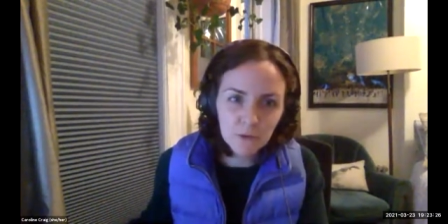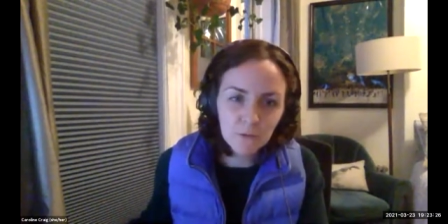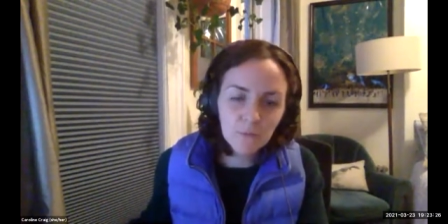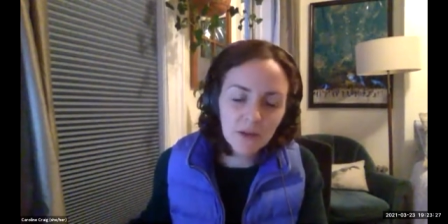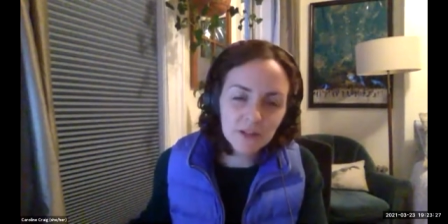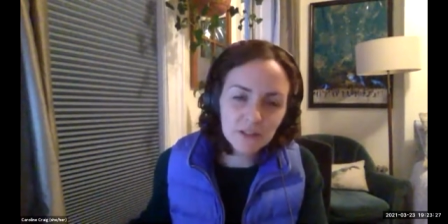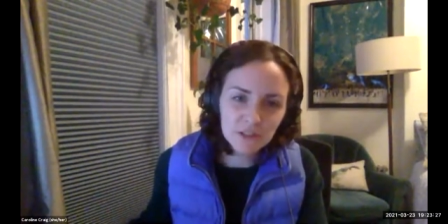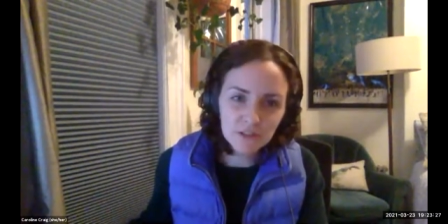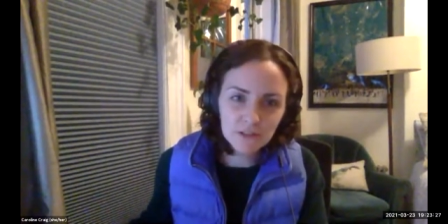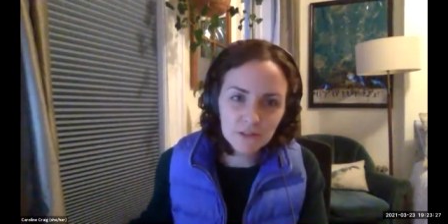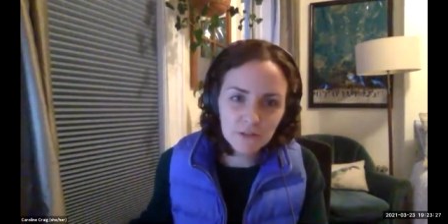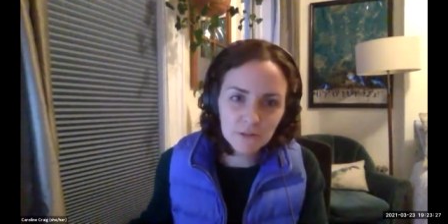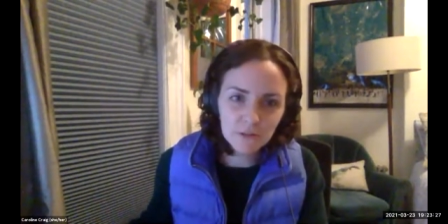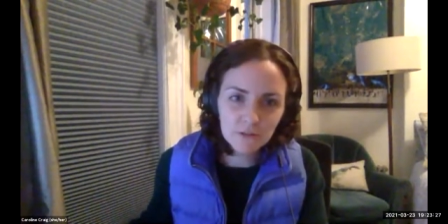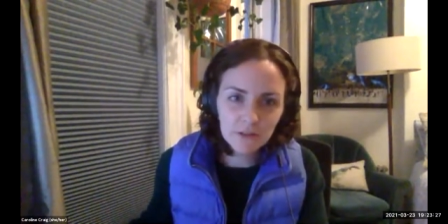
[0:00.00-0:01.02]
you mentioned
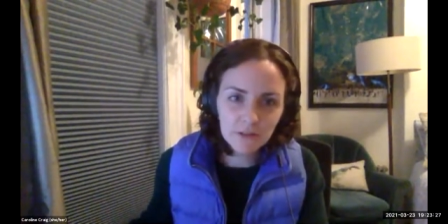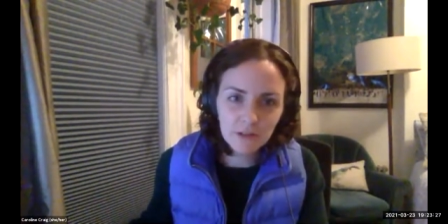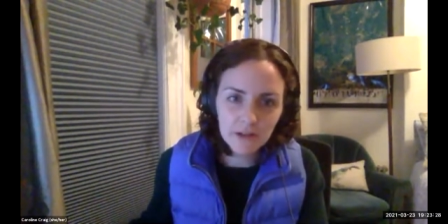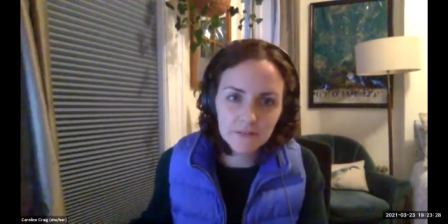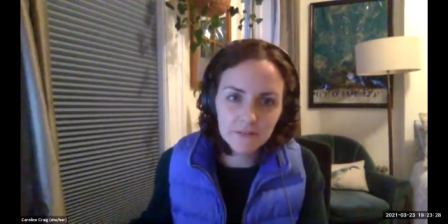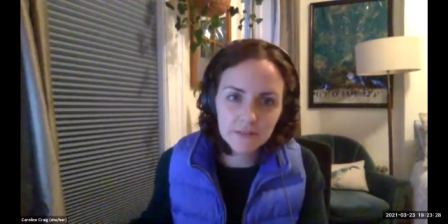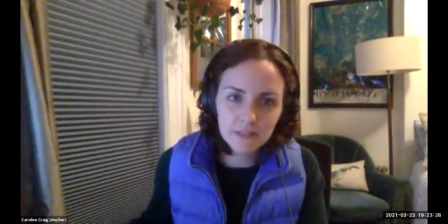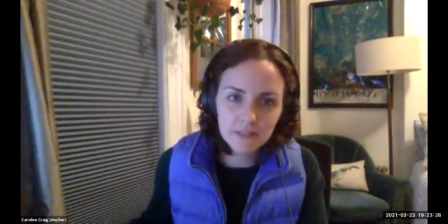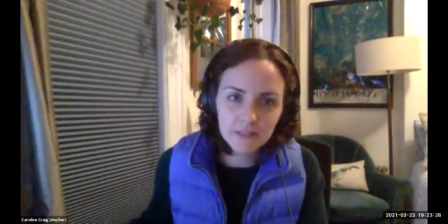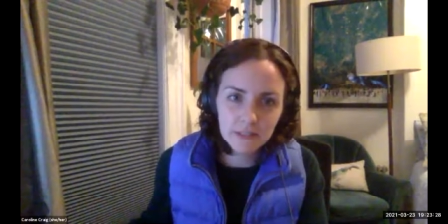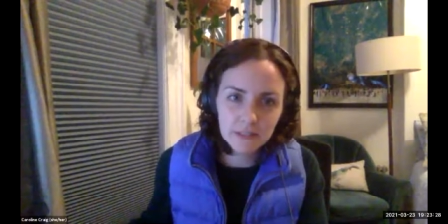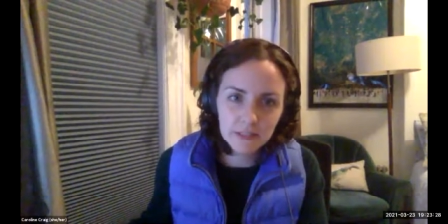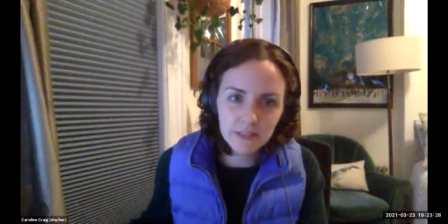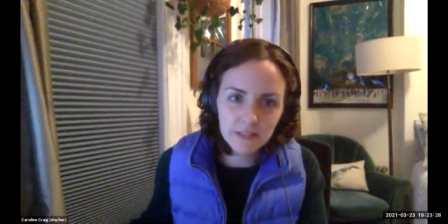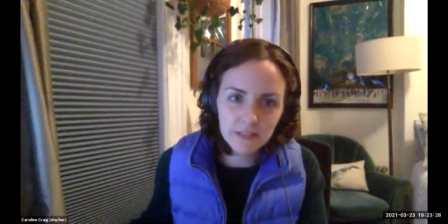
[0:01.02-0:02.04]
you'd love to
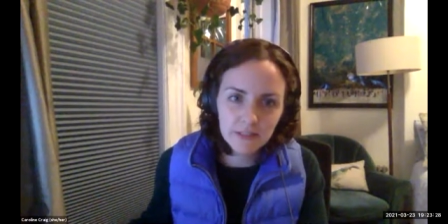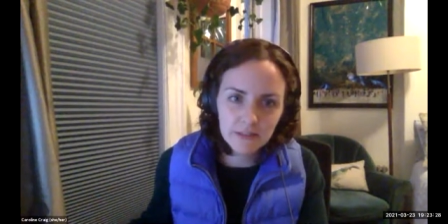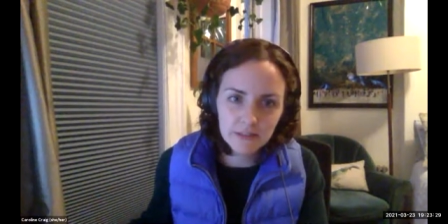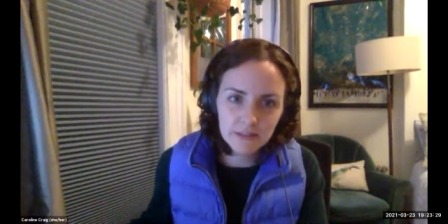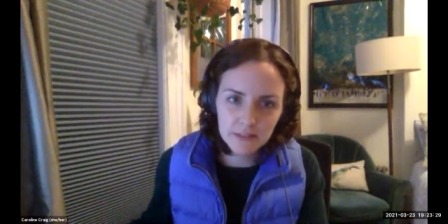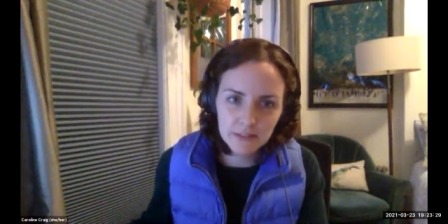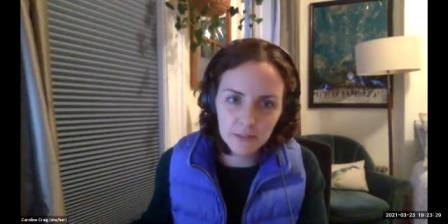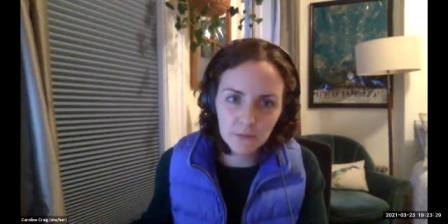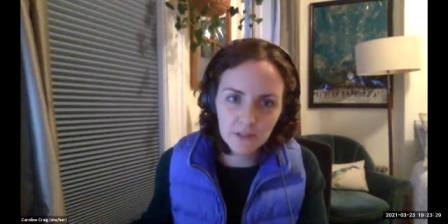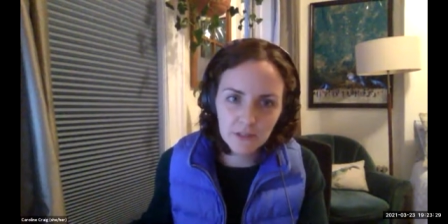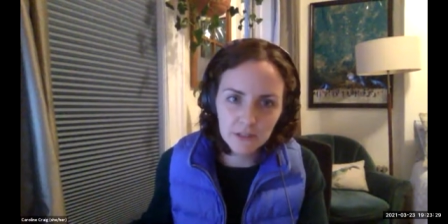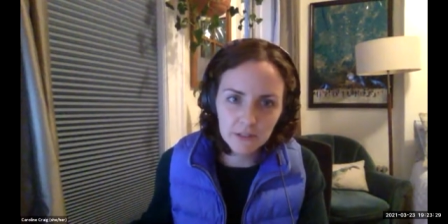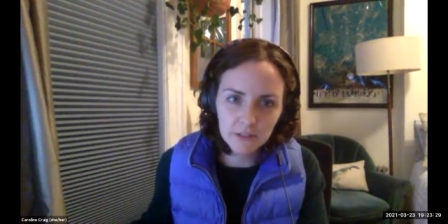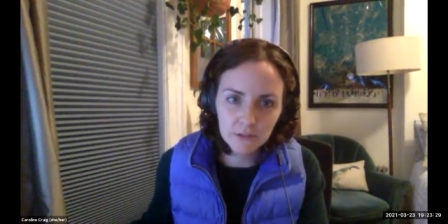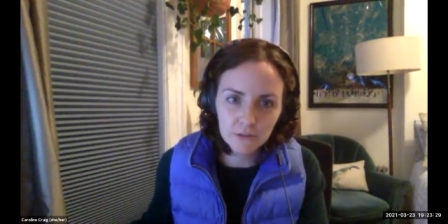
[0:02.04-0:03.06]
see the seaweed
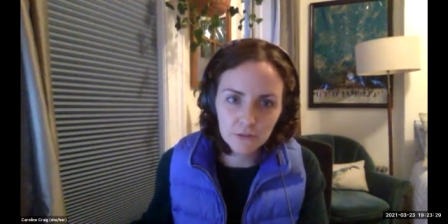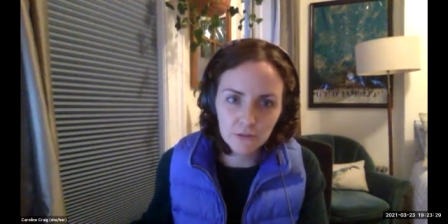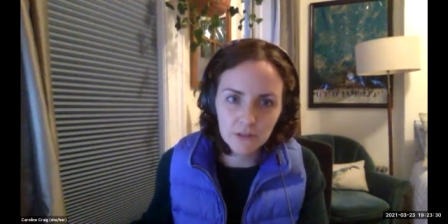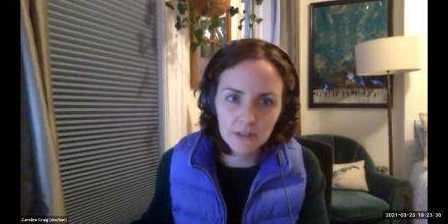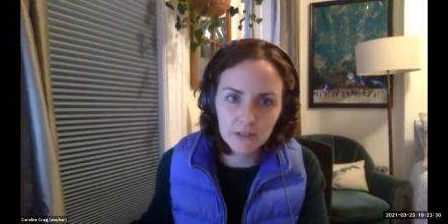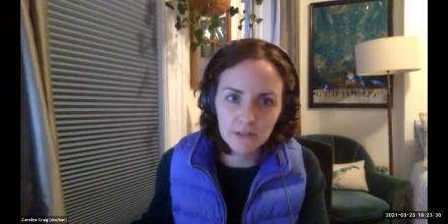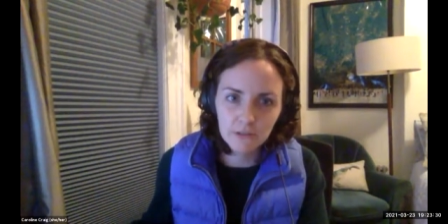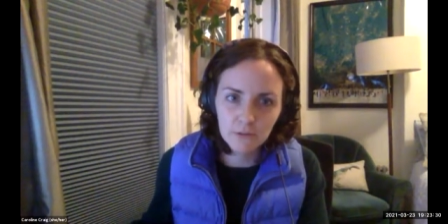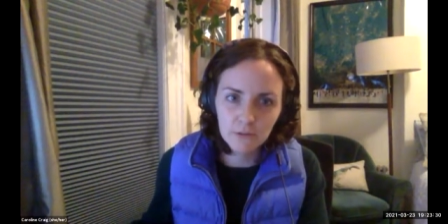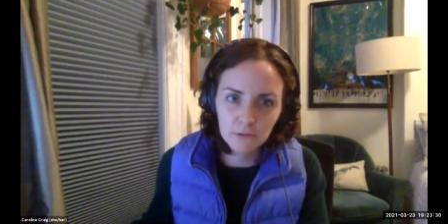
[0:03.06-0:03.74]
industry